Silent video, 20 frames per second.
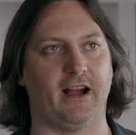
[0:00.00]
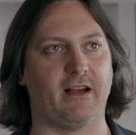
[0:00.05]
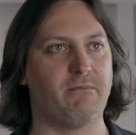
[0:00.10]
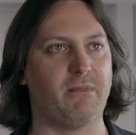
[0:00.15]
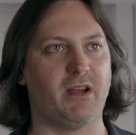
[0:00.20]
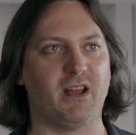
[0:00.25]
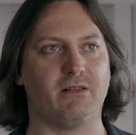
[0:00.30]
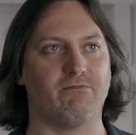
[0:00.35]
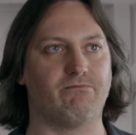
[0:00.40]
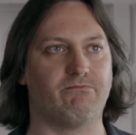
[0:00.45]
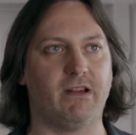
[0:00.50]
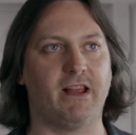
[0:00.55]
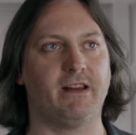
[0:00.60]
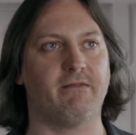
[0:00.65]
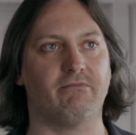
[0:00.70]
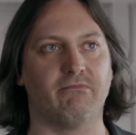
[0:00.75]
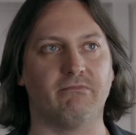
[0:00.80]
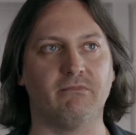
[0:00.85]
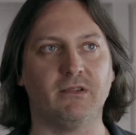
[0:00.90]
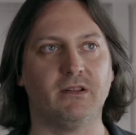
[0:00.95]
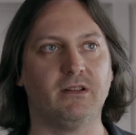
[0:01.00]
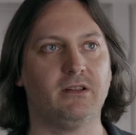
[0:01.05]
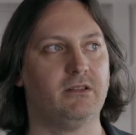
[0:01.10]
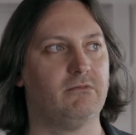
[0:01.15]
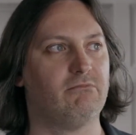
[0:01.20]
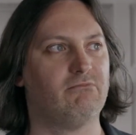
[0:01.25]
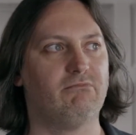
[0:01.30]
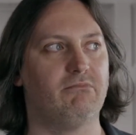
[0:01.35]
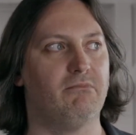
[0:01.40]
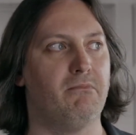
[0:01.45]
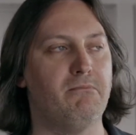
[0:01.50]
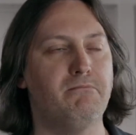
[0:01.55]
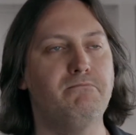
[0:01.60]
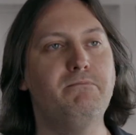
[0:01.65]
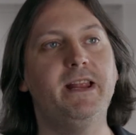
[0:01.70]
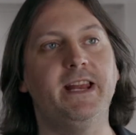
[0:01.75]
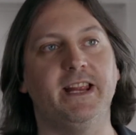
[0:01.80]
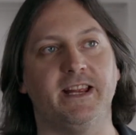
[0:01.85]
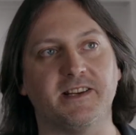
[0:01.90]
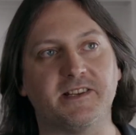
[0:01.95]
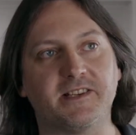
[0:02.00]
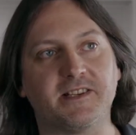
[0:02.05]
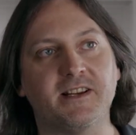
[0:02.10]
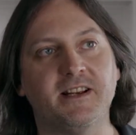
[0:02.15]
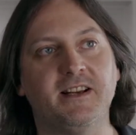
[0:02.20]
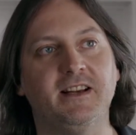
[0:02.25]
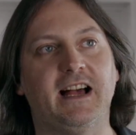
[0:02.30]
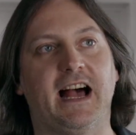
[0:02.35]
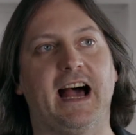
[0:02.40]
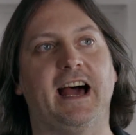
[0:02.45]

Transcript: I mean in minutes.